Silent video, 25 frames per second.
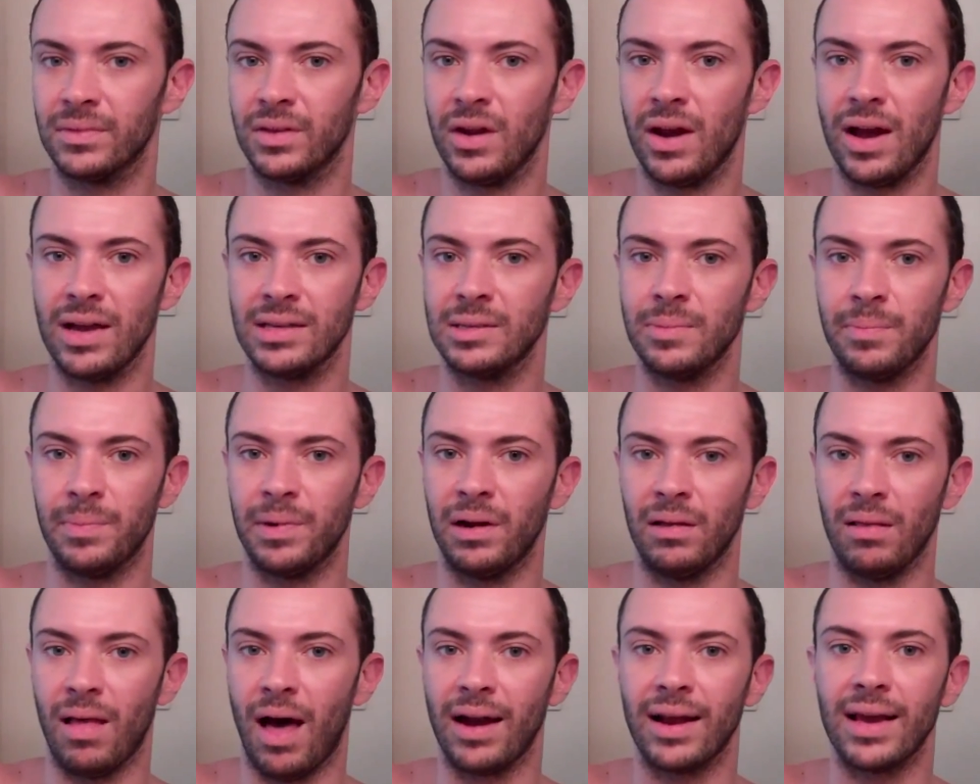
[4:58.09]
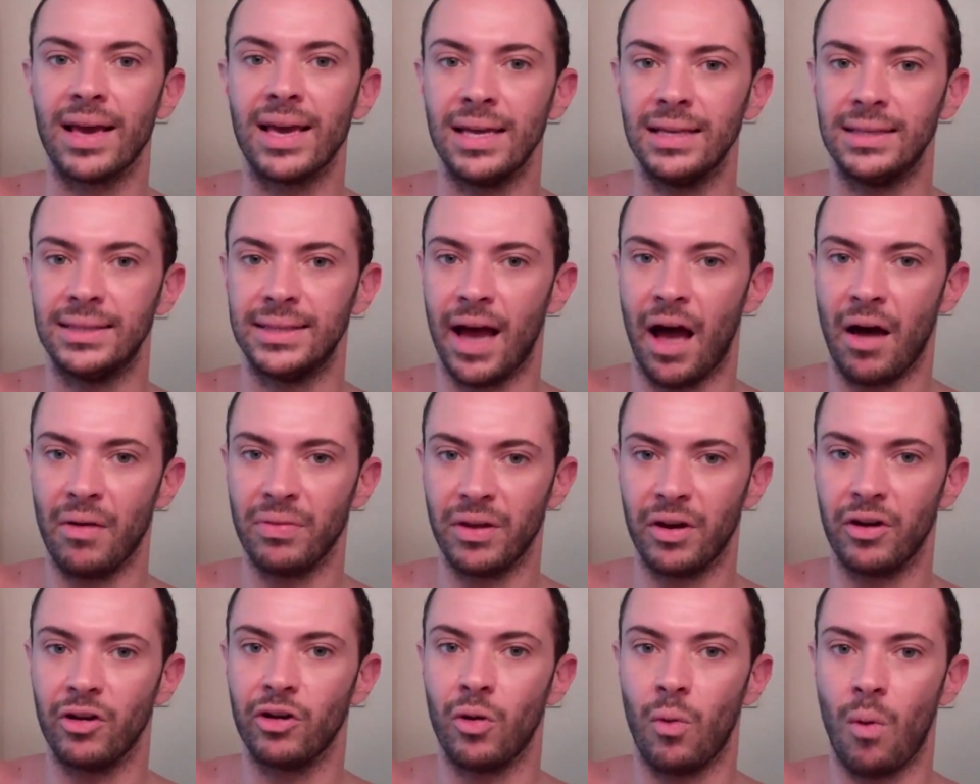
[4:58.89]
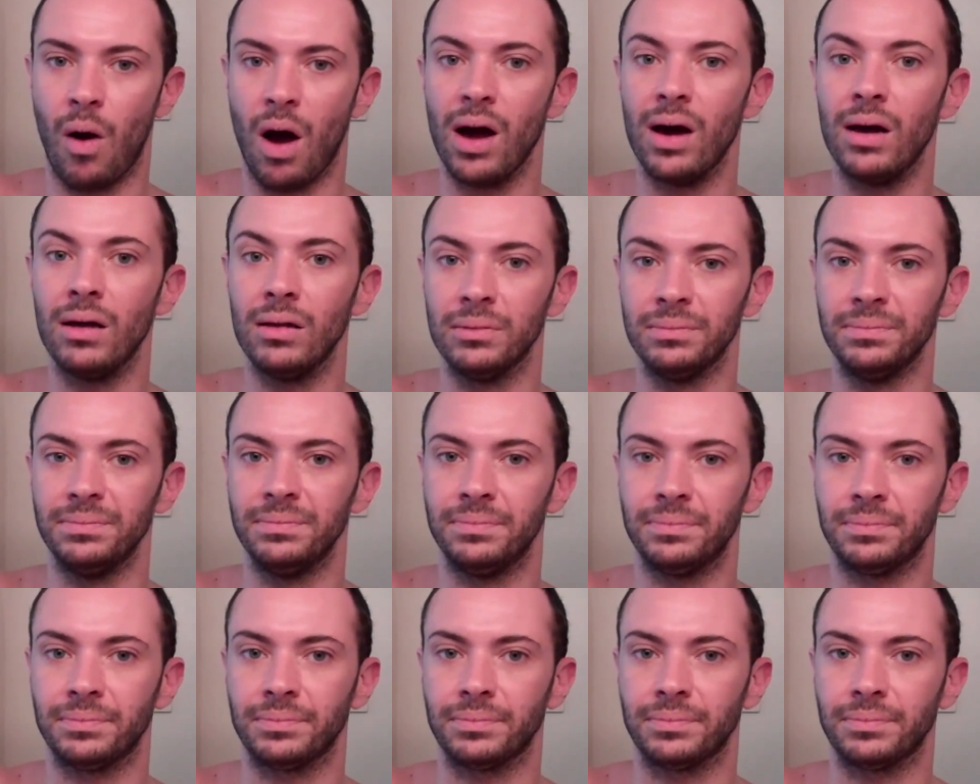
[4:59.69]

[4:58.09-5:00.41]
There hasn't been a lot of heat down there in a while.